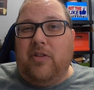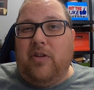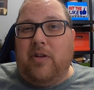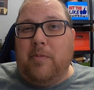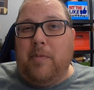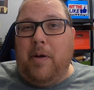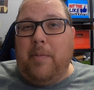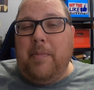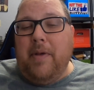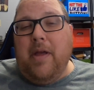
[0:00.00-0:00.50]
look
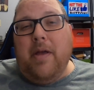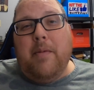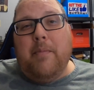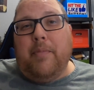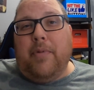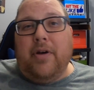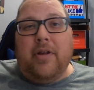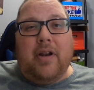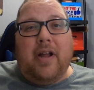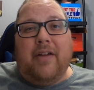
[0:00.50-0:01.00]
them up,
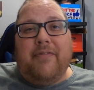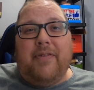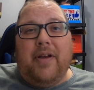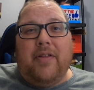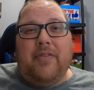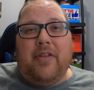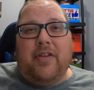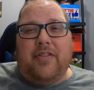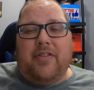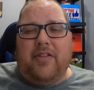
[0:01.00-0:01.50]
but I
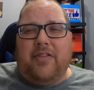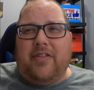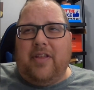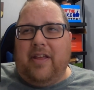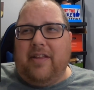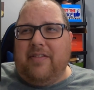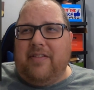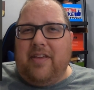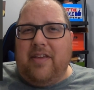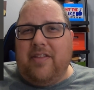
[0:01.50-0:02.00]
found this. It's
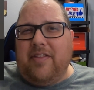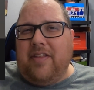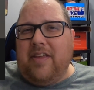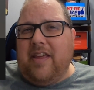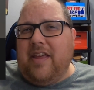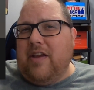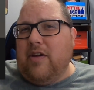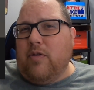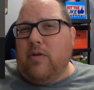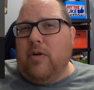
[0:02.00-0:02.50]
a
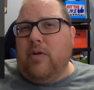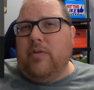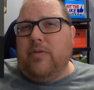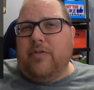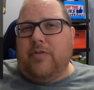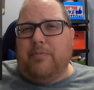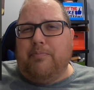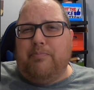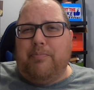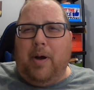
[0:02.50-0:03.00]
DC
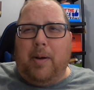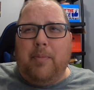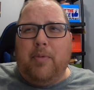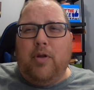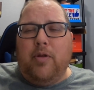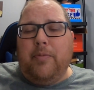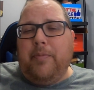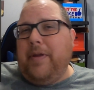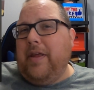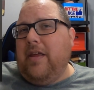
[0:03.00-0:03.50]
Heroes
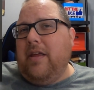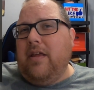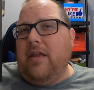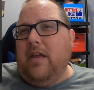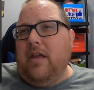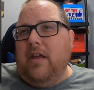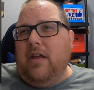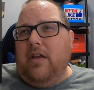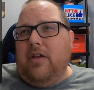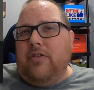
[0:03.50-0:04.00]
Bumblebee
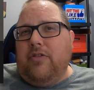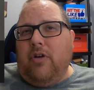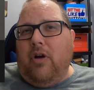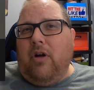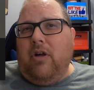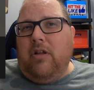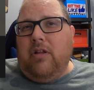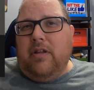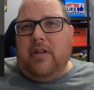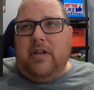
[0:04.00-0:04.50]

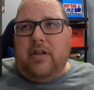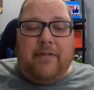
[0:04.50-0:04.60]
doll.